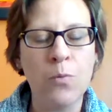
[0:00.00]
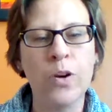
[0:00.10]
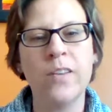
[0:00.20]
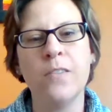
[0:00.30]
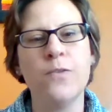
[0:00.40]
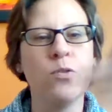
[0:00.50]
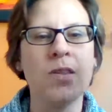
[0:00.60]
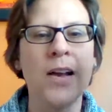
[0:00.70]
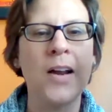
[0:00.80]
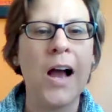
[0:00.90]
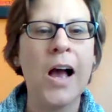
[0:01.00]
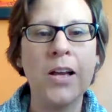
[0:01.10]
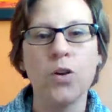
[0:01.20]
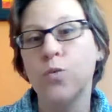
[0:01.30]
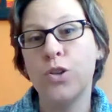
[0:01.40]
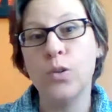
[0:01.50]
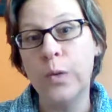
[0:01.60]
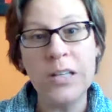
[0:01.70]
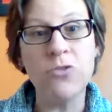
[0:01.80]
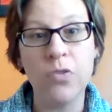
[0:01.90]
Whereas if you said I go to, at
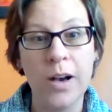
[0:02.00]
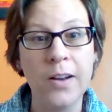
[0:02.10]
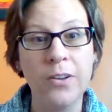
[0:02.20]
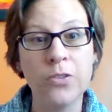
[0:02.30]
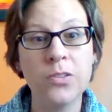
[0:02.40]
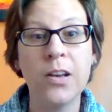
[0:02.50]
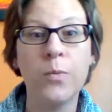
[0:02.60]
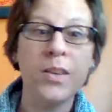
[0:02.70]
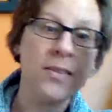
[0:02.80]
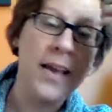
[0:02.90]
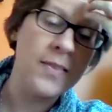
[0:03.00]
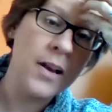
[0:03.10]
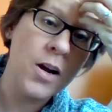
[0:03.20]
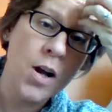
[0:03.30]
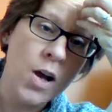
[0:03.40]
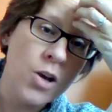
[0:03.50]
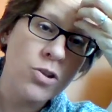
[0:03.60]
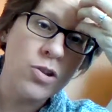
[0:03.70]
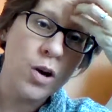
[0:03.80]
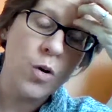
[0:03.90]
least you kind of understand what's saying there.
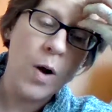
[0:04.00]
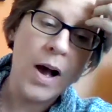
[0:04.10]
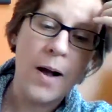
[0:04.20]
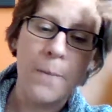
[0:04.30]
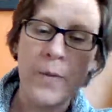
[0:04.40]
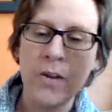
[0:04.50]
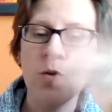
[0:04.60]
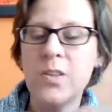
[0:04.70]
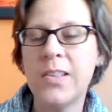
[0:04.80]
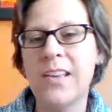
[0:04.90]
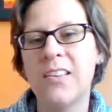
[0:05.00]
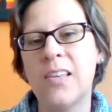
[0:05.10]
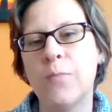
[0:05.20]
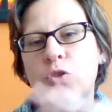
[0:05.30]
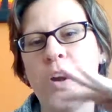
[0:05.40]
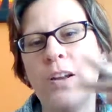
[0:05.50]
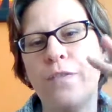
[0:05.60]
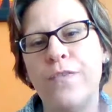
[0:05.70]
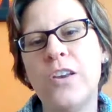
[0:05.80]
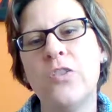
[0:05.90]
So using this, I'm trying to
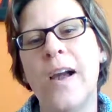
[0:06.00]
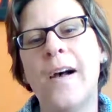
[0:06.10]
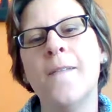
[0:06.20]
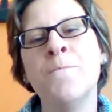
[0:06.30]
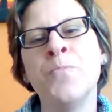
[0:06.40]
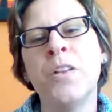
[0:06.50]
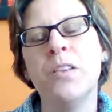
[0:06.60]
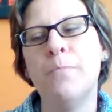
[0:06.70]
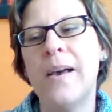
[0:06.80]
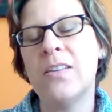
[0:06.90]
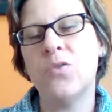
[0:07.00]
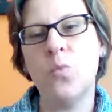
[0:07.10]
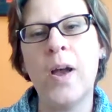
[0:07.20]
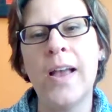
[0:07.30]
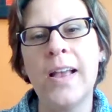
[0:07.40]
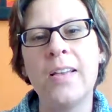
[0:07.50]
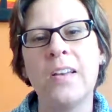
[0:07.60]
figure out the best way.